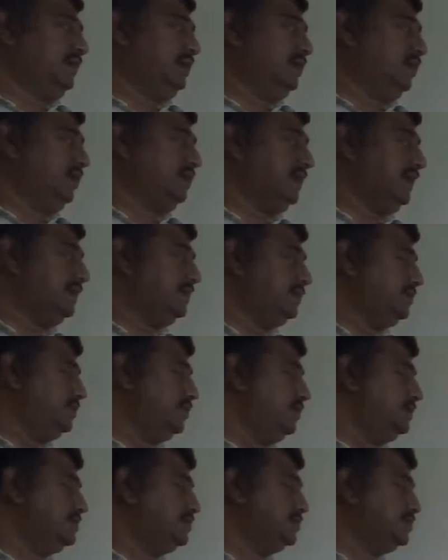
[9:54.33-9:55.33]
Okay,
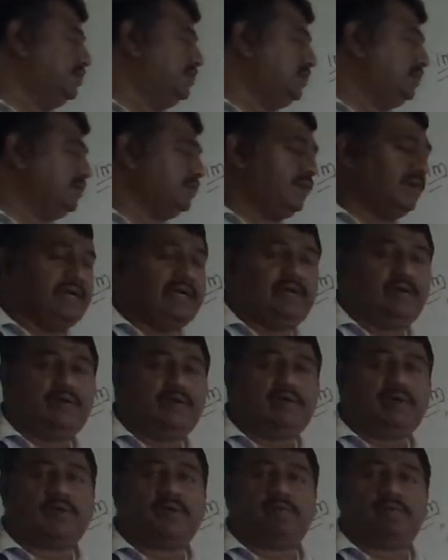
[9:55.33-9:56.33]
those two
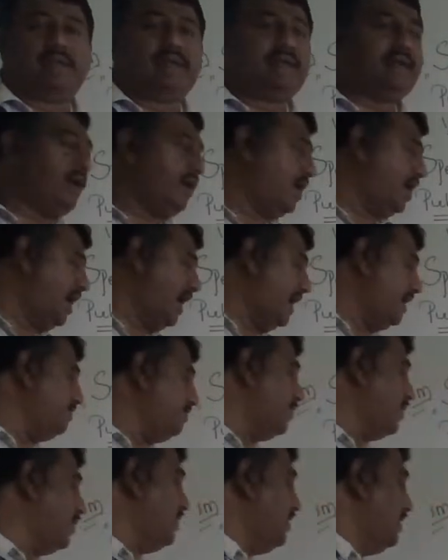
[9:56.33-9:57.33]
gonadotropin
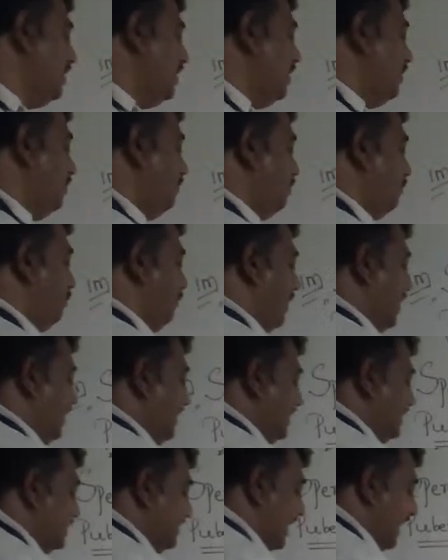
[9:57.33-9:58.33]
hormone, one
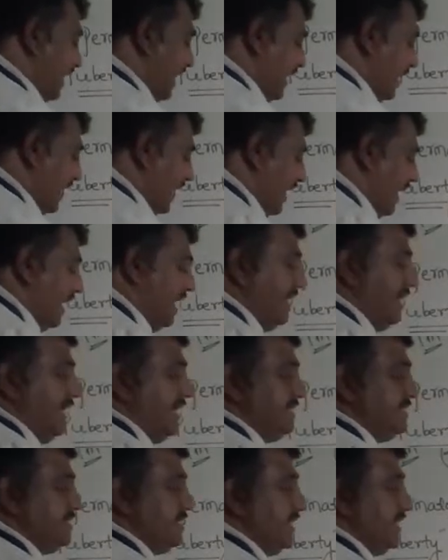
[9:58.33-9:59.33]
is a
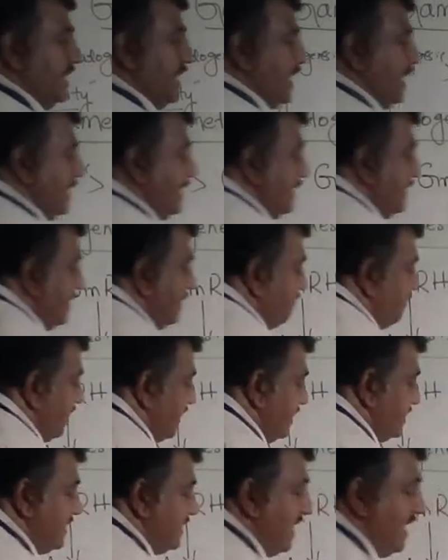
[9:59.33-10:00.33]
LH, another one
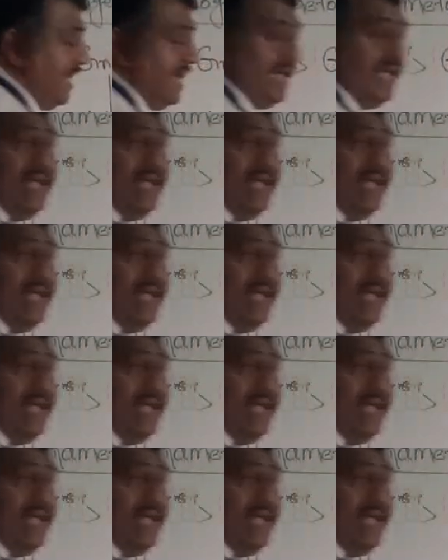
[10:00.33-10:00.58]
is a